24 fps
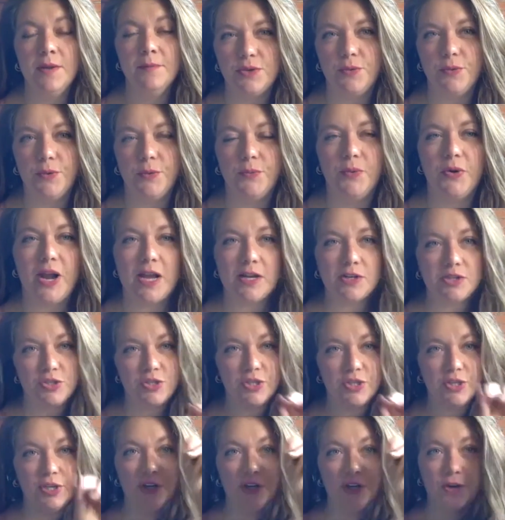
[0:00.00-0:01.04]
We're
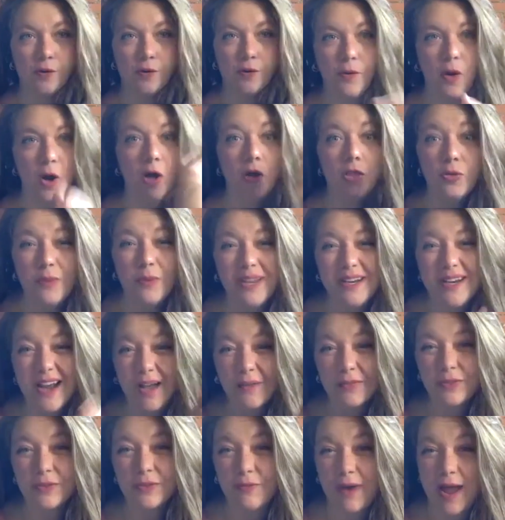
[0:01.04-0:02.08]
actually going to go all the way
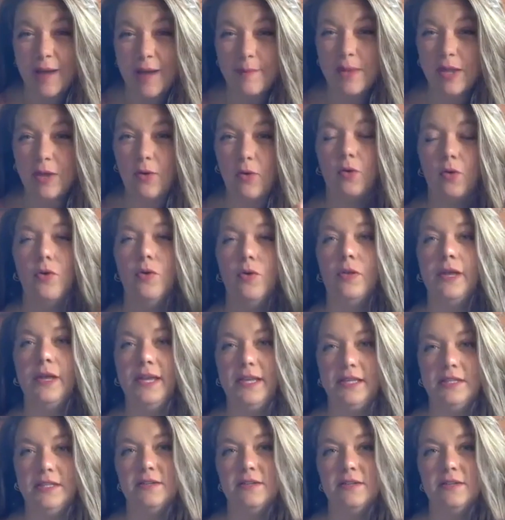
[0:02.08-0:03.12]
down the rabbit hole
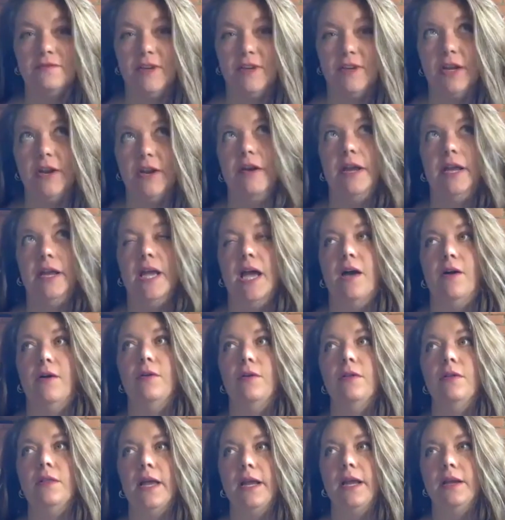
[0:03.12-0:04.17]
into figuring
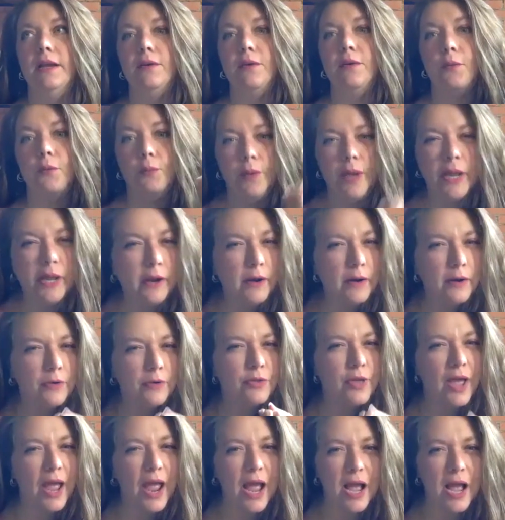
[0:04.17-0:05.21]
out where
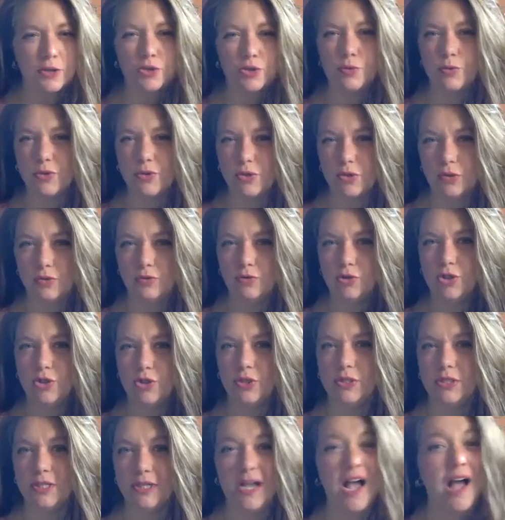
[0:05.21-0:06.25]
the actual solution
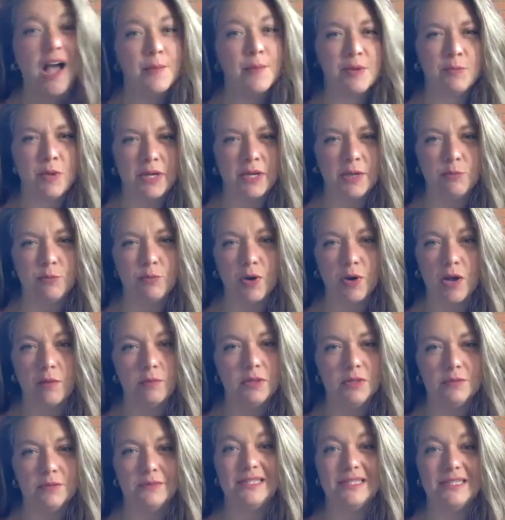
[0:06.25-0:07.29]
to common money
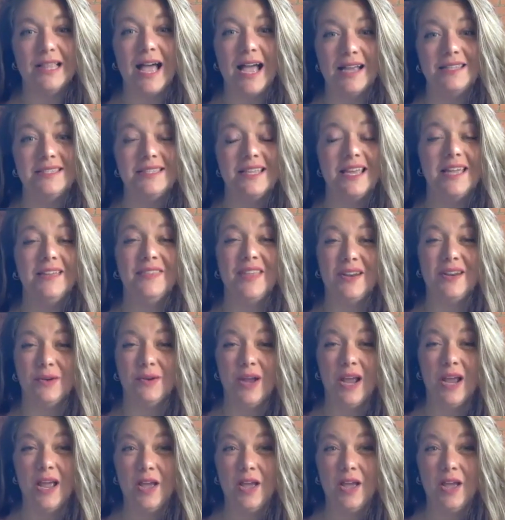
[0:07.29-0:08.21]
problems lies, and then